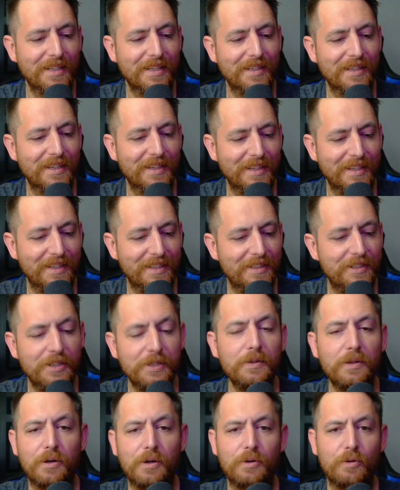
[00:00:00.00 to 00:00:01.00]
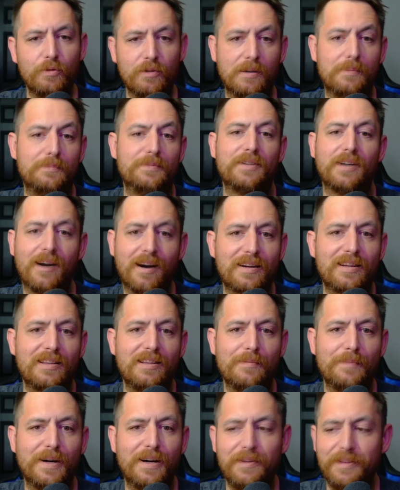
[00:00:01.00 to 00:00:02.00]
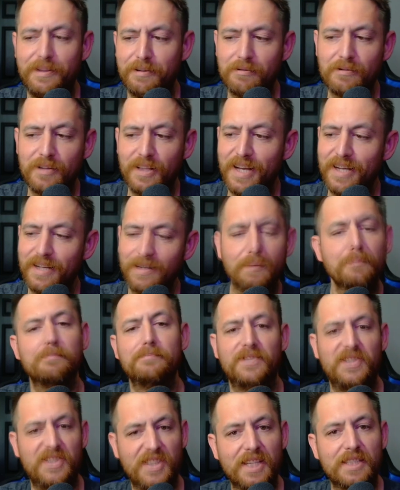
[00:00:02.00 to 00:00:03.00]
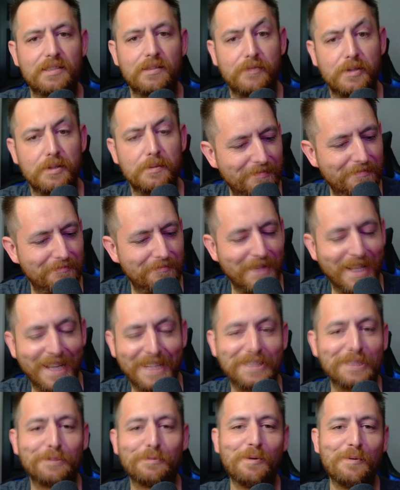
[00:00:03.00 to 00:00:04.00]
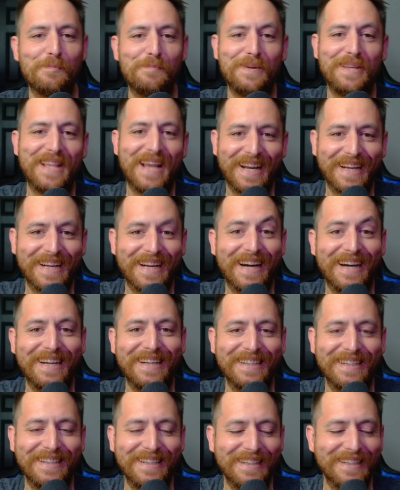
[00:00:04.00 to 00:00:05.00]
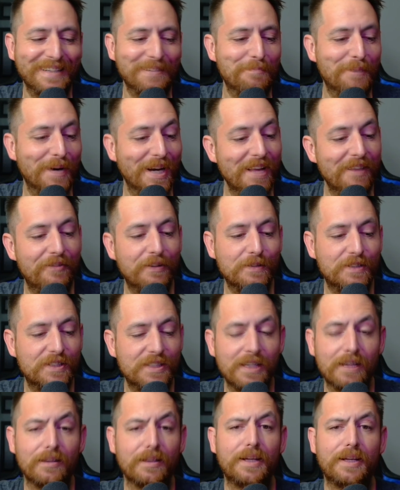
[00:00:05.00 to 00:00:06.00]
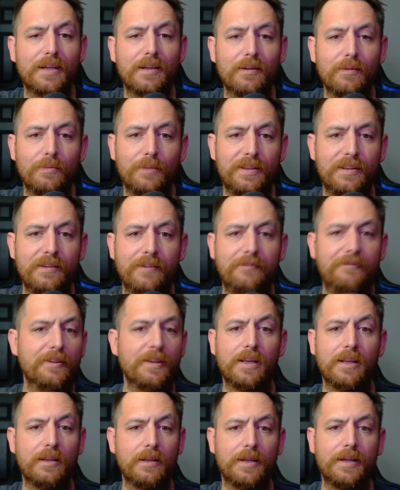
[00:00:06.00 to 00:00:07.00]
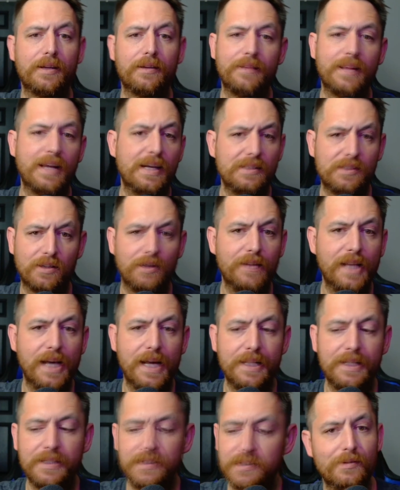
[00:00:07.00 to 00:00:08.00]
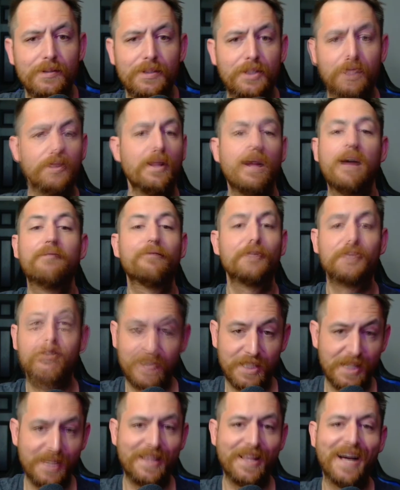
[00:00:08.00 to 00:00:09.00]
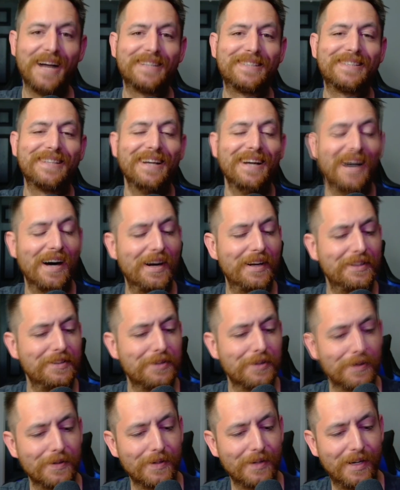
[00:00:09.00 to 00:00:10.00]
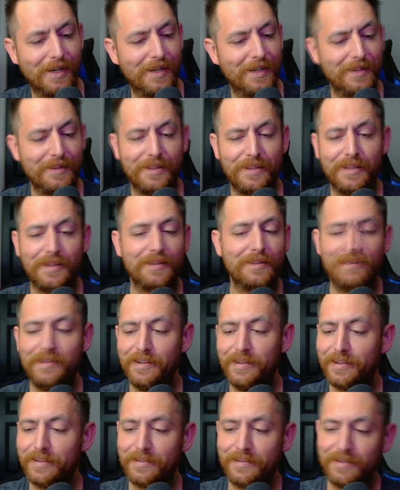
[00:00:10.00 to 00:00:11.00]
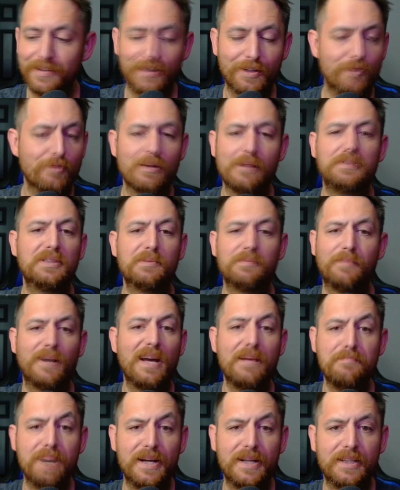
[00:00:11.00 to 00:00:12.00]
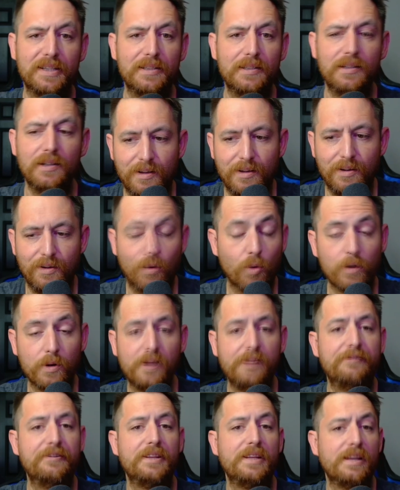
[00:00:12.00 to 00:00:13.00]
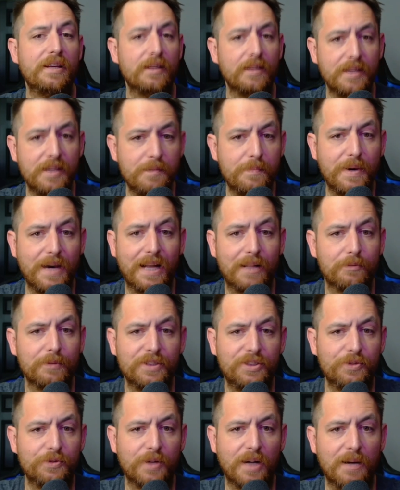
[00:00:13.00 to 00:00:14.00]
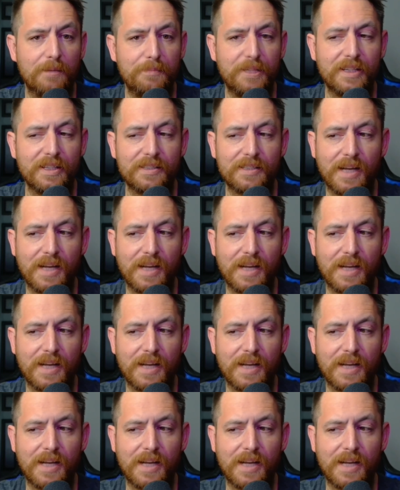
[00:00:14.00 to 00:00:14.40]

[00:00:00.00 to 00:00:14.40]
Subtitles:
You know who I'm talking about. There were like 6 of them. I just won't be that guy. But if you see a link with an affiliate link, that's all that is. You'll never see that under the grips by Meta or even the Elite battery strap, because